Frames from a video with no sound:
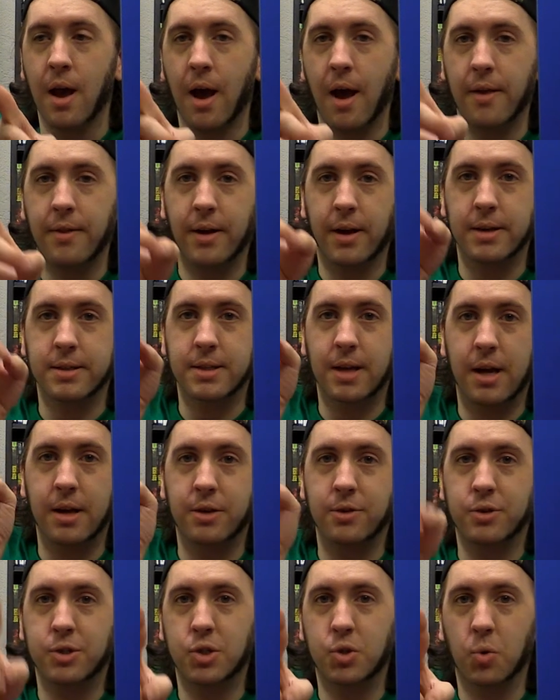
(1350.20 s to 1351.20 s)
and then I was going
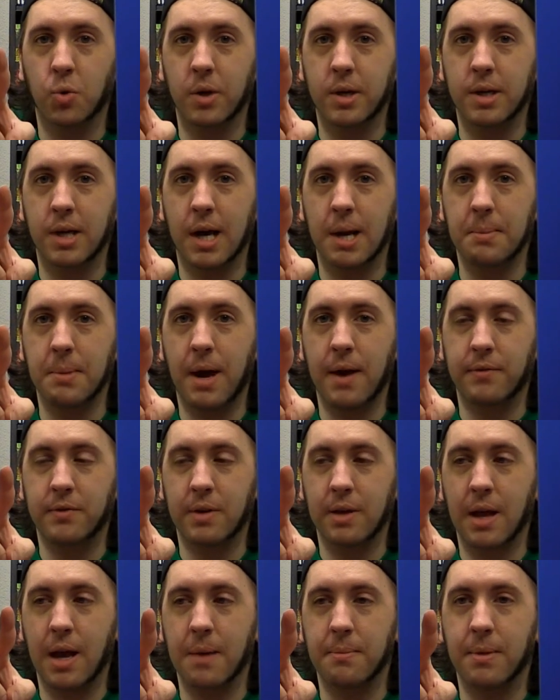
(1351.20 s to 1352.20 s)
to do story time after
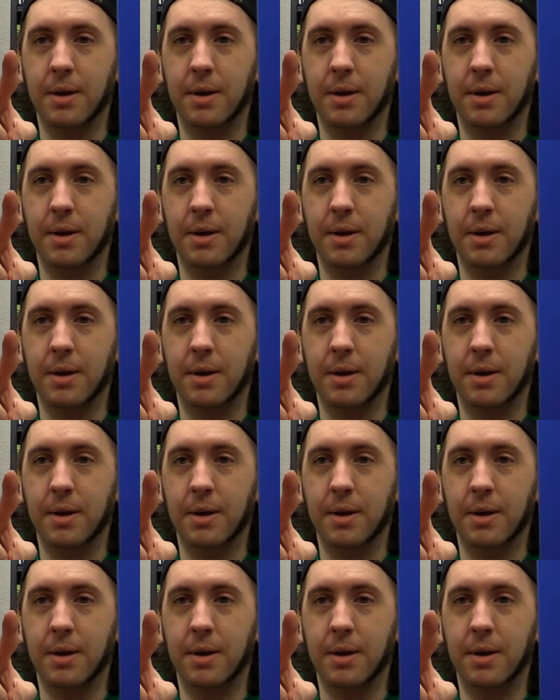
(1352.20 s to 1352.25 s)
that,